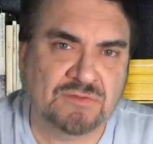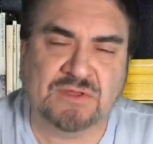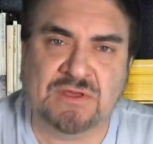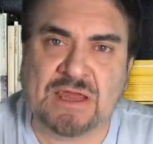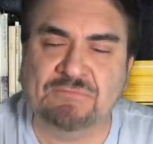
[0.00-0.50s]

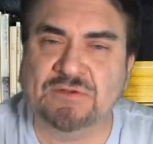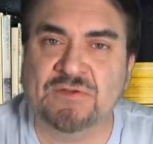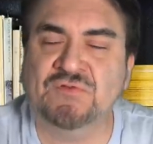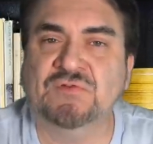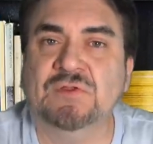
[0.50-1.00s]
that you haven't
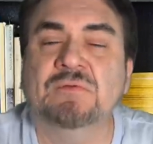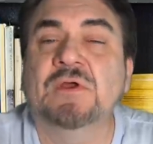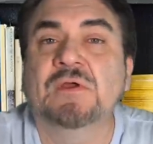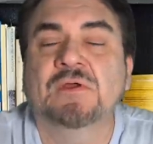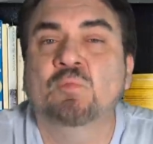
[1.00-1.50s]
listed,
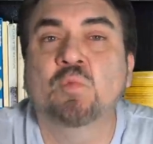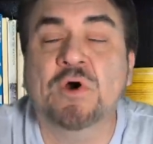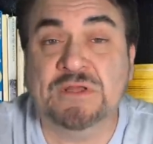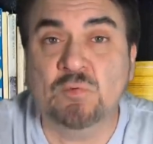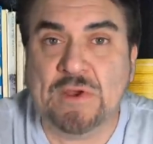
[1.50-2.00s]

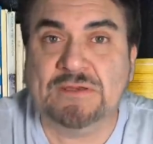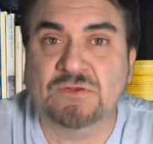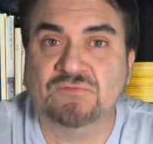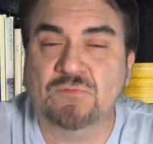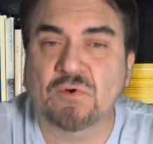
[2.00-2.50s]
what are you
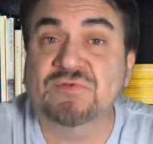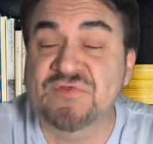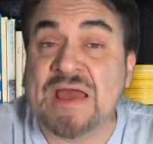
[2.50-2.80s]
waiting for?